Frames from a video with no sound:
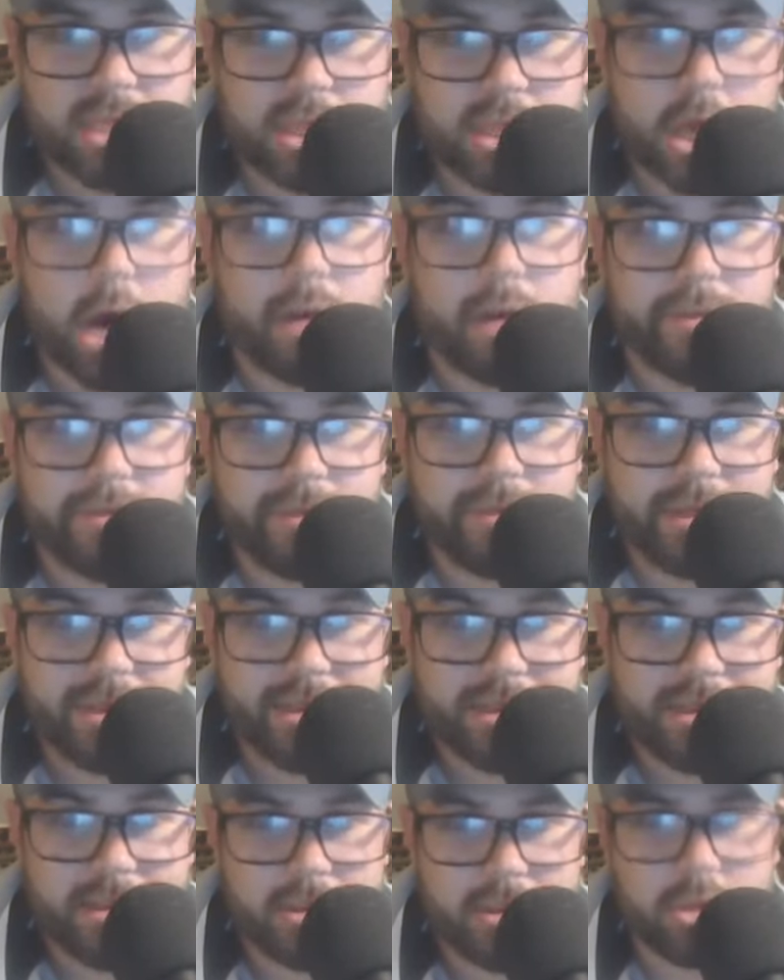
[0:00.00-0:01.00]
Tough.
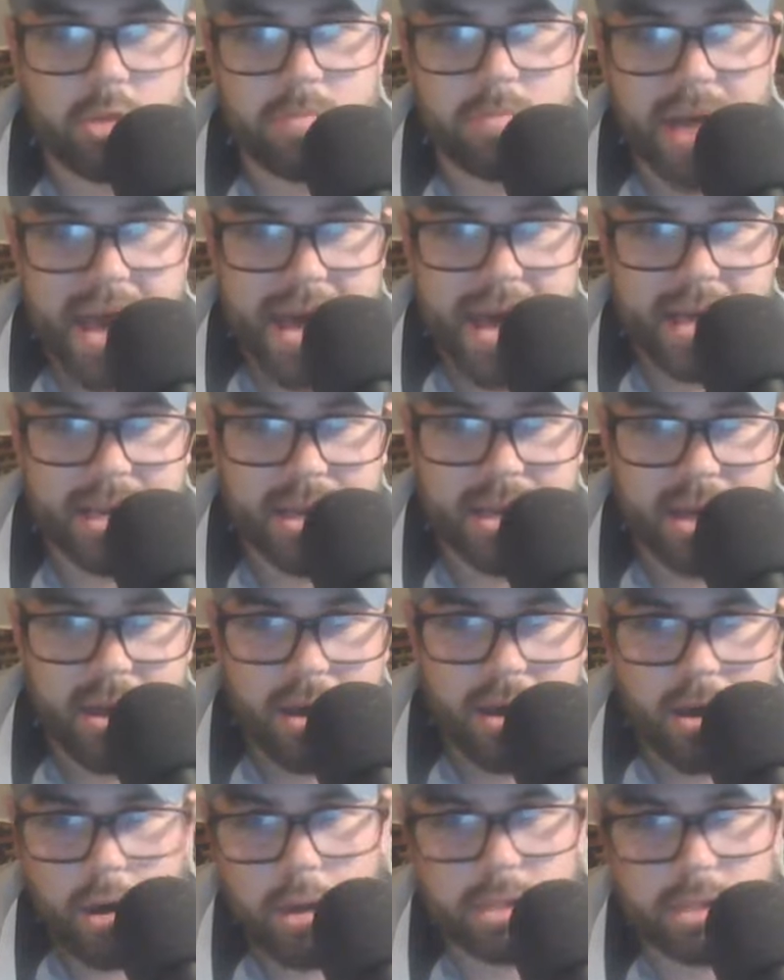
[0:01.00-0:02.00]
Too bad.
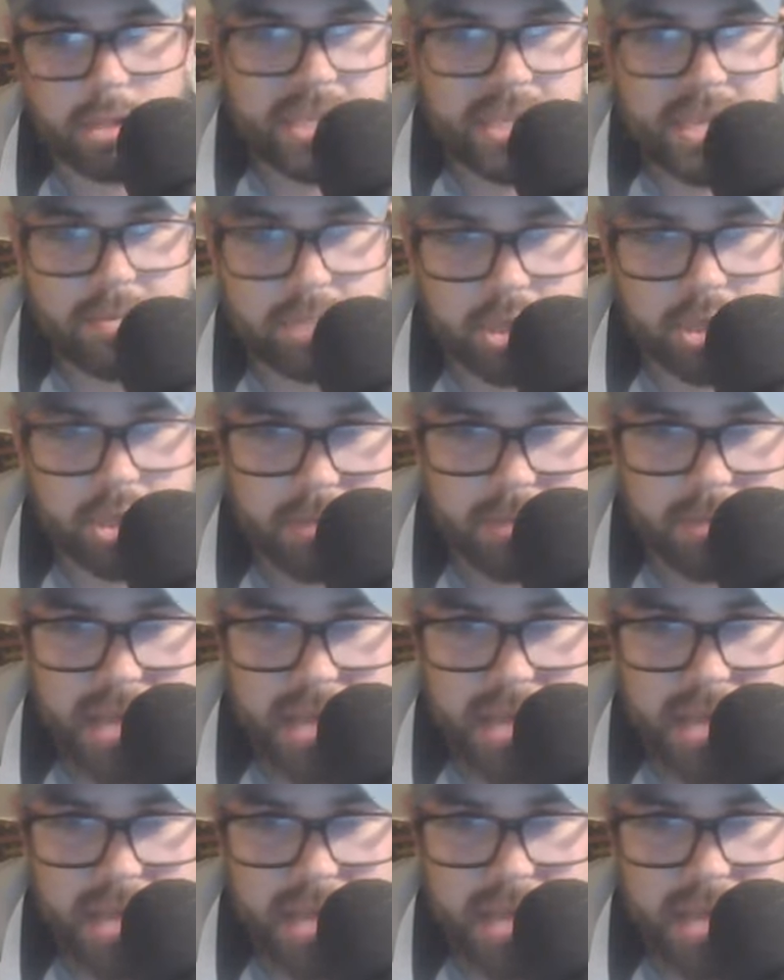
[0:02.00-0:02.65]
All teams should